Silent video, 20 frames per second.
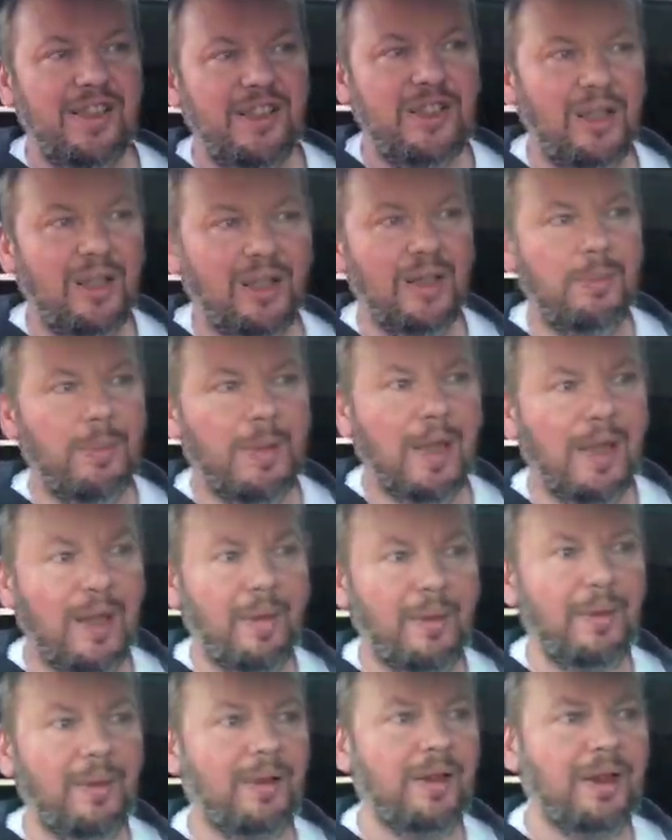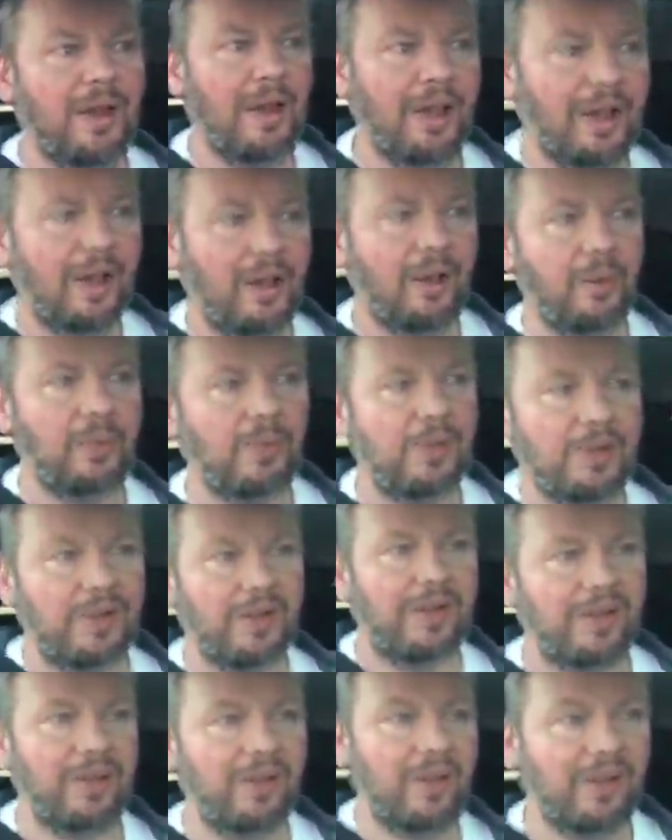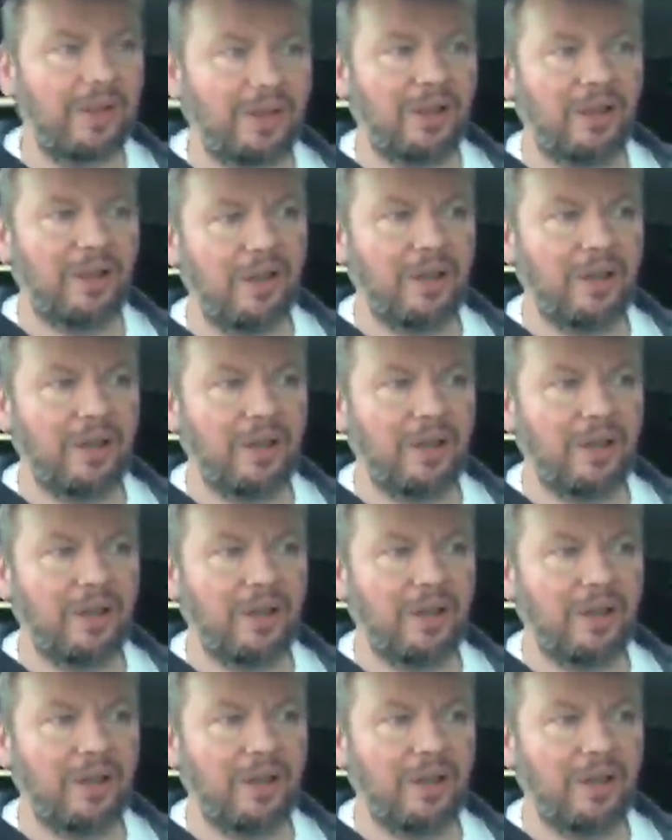chilled about the house.